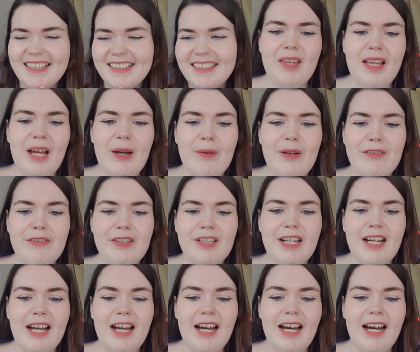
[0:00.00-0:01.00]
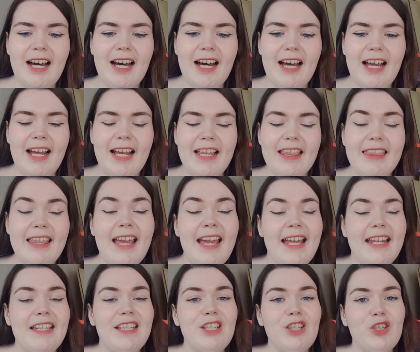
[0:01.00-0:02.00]
However, I
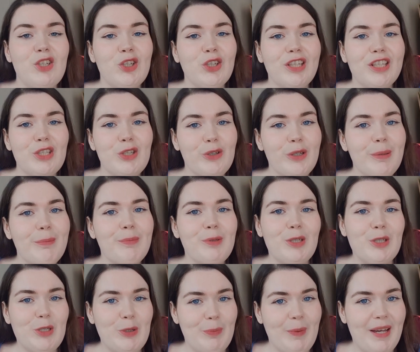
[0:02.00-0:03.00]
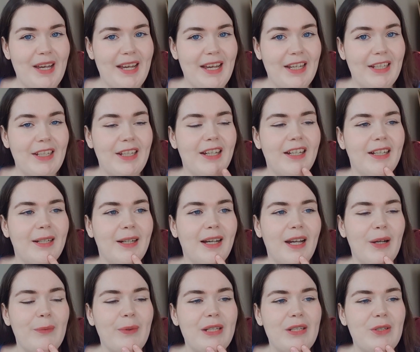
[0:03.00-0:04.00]
then took a trip to Japan.
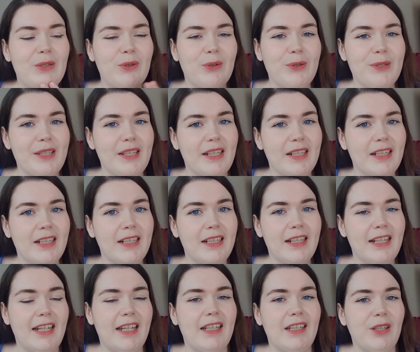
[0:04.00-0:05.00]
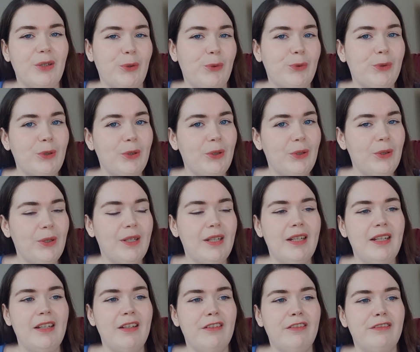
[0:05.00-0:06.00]
I went to Osaka and Kyoto
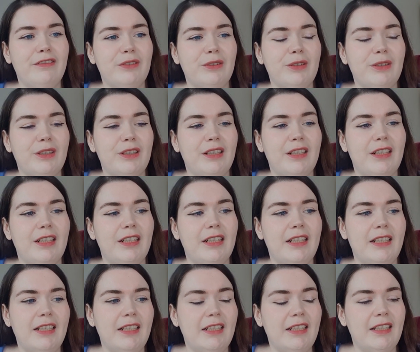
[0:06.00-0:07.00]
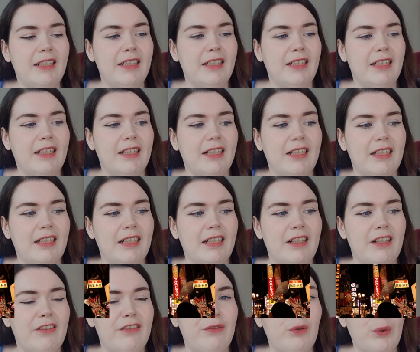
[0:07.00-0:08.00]
for
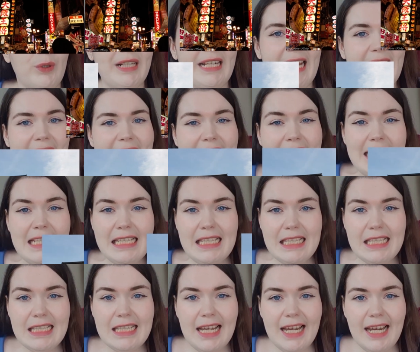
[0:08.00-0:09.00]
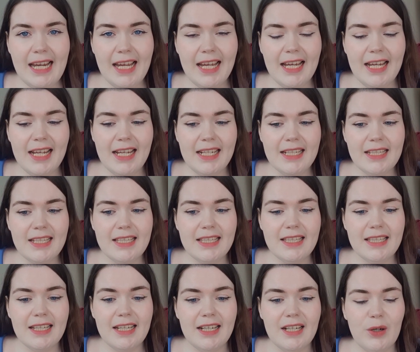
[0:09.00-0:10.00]
4 days,
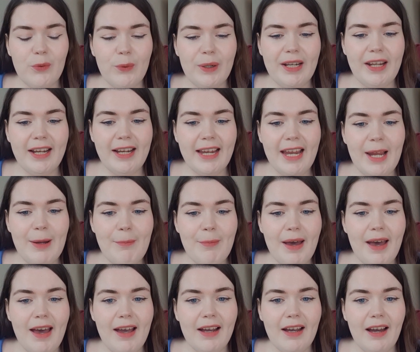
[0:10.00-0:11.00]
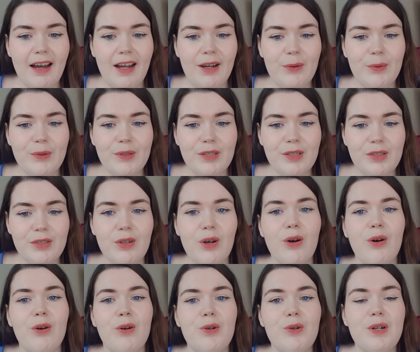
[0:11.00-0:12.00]
and when I came back, I was
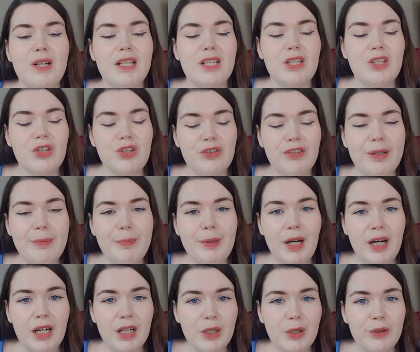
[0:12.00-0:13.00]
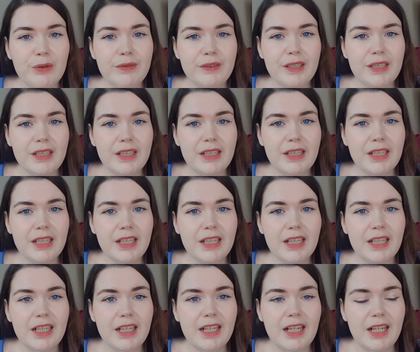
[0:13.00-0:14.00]
so trip hungover,
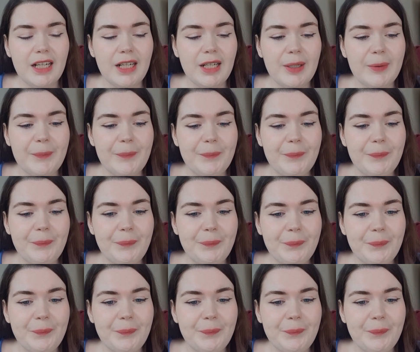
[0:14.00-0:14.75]
and